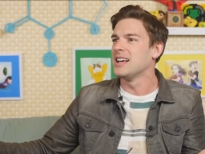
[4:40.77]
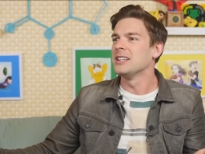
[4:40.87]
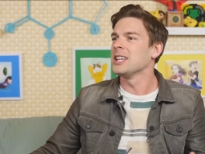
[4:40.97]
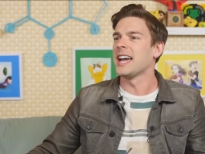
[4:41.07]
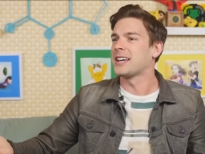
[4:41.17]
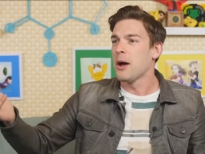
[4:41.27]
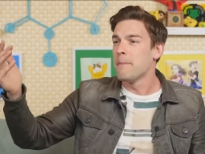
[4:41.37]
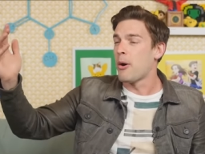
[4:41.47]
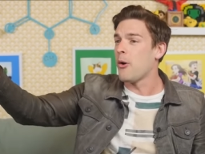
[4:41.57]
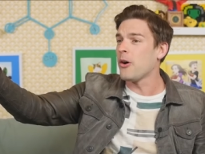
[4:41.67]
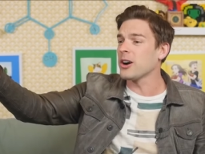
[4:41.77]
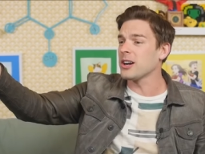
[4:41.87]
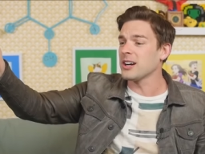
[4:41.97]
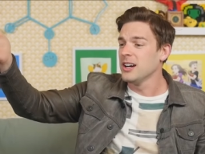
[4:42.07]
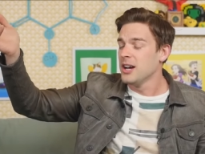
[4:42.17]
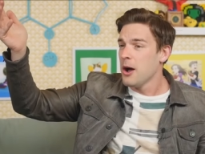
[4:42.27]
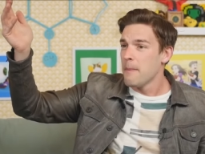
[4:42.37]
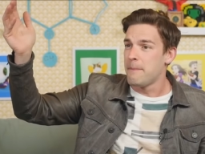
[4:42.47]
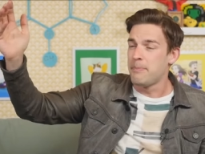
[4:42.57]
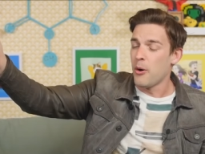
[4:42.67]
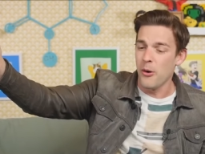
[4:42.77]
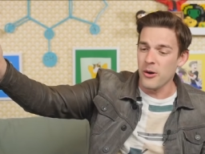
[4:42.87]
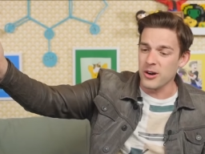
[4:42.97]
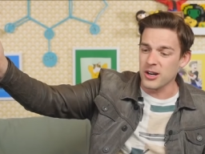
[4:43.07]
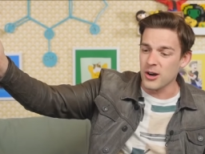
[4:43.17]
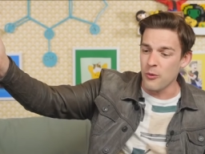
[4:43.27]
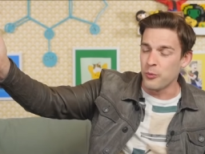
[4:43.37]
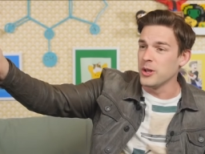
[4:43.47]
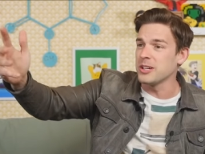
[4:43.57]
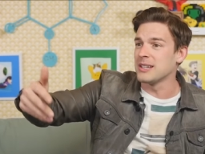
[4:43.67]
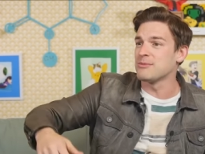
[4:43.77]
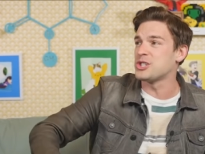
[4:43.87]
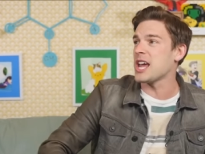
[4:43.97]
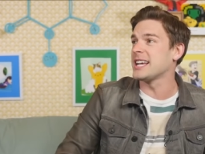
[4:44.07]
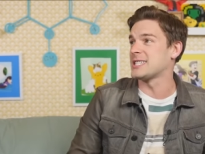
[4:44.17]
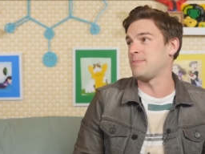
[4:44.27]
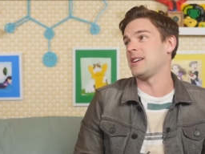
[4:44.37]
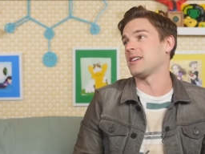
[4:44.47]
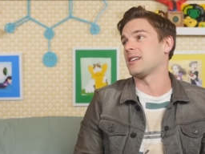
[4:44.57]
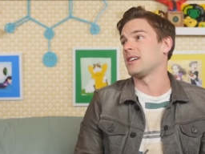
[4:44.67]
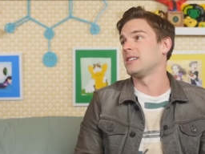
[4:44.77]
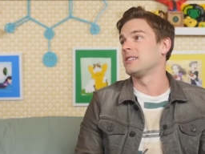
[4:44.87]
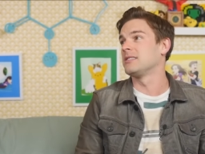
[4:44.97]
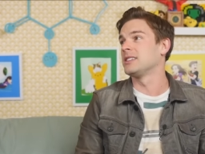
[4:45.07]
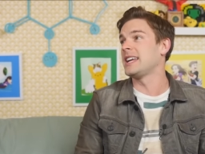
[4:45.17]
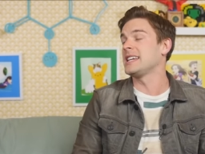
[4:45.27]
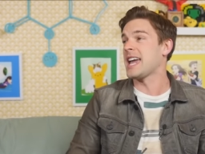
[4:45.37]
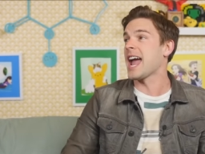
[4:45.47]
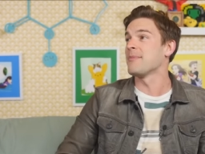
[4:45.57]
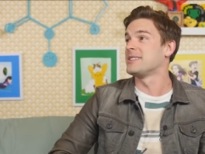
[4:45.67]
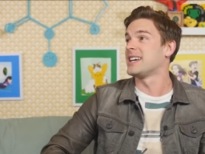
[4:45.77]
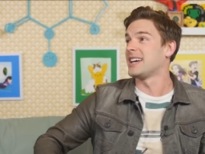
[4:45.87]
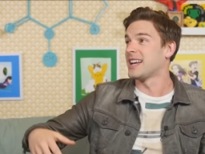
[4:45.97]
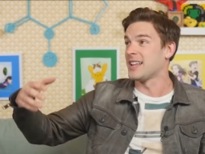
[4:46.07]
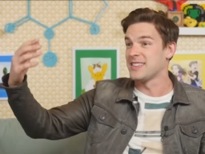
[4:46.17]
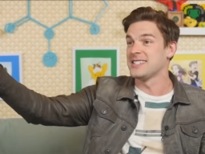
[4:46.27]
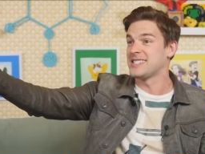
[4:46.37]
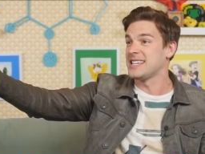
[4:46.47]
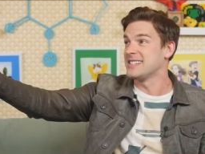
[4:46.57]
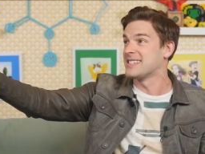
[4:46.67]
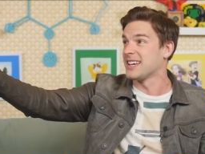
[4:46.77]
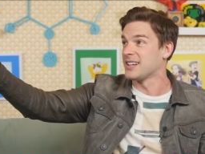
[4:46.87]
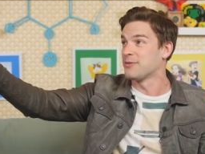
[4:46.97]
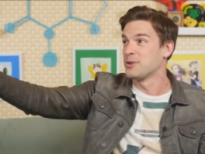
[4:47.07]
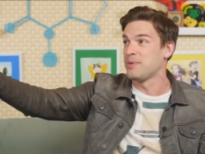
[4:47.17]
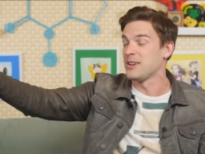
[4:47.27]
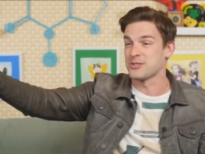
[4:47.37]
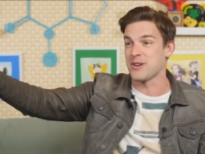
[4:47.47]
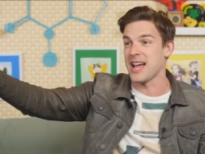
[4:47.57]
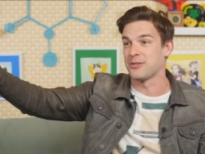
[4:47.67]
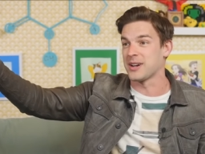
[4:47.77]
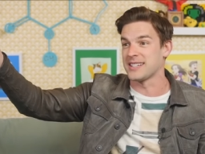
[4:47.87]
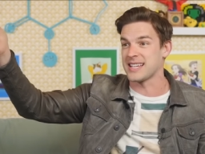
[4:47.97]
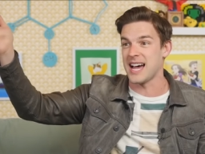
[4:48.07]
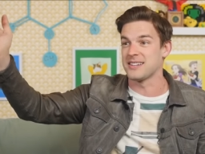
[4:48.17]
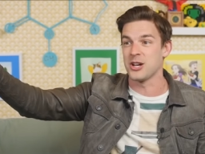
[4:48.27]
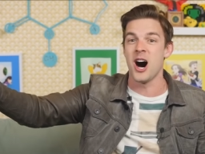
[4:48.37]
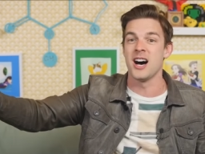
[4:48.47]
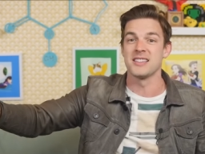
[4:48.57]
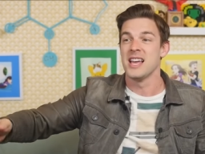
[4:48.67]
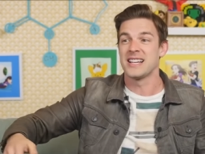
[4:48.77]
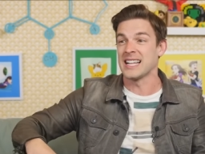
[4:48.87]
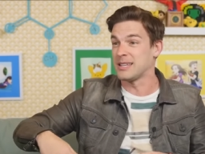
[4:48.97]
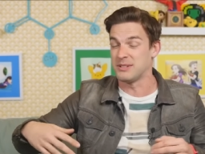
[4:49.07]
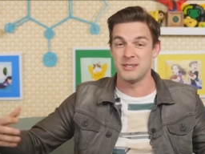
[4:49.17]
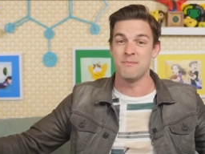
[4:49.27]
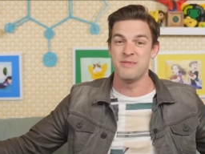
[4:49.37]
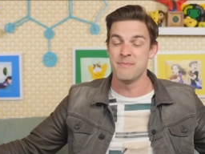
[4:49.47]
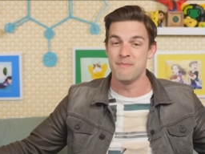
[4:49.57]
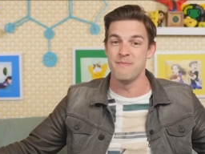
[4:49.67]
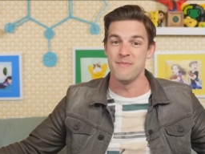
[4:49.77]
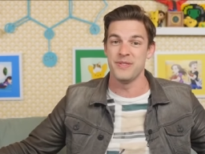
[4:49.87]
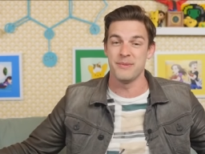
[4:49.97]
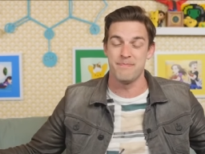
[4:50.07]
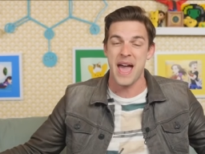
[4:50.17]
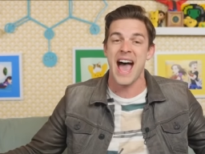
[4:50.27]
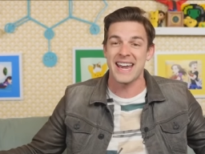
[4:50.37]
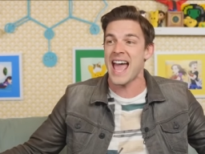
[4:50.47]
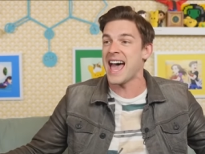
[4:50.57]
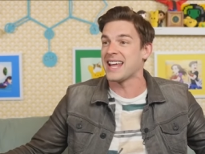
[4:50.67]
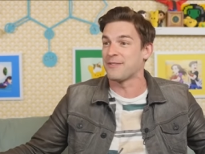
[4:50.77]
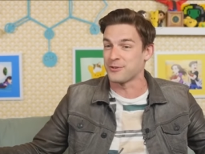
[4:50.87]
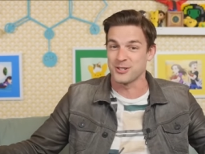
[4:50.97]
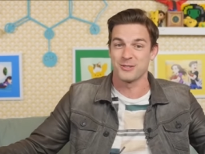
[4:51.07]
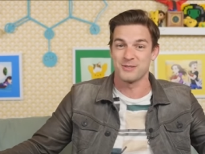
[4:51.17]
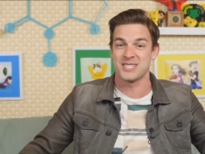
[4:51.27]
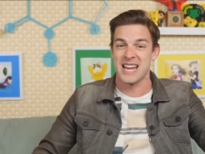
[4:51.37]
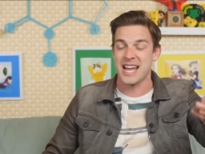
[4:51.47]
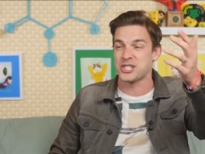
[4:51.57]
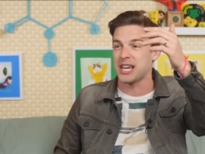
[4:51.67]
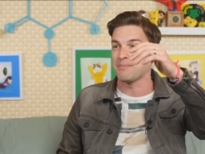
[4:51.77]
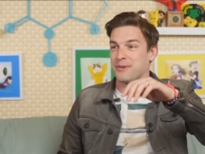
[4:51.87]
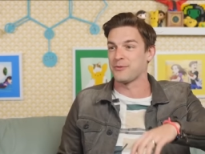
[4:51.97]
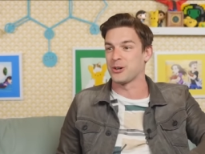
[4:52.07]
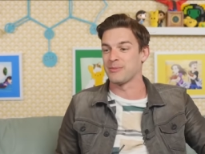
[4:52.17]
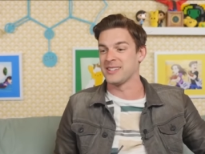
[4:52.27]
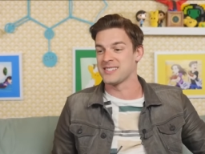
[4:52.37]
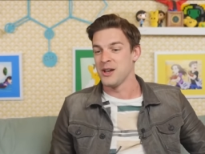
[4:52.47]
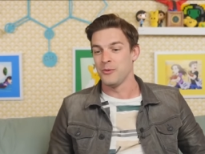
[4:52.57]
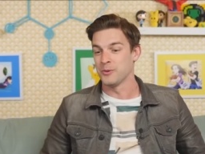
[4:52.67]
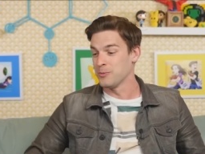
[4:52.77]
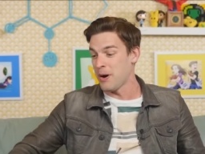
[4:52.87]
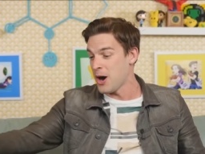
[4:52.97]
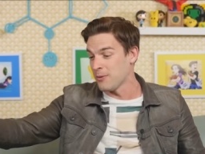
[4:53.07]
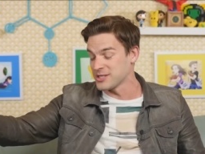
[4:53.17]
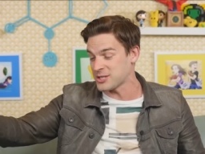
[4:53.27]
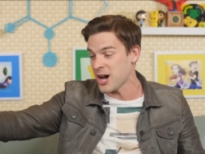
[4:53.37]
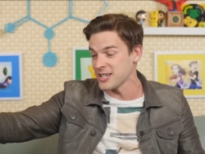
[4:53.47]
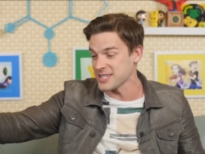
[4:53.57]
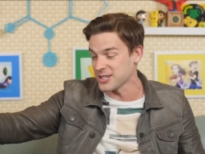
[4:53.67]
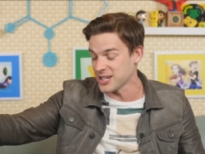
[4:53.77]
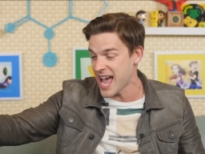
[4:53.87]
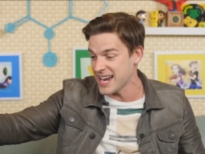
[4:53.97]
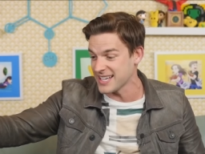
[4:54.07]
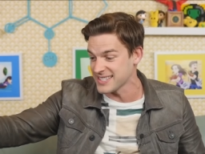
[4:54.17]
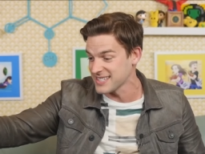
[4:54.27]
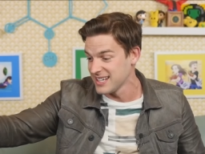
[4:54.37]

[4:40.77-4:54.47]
like poor poor William Shakespeare, uh, Lady Camden, on this season of RuPaul's Drag Race got tossed, got the, the the bad edit for her Snatch Game performance when RuPaul was tossing her edits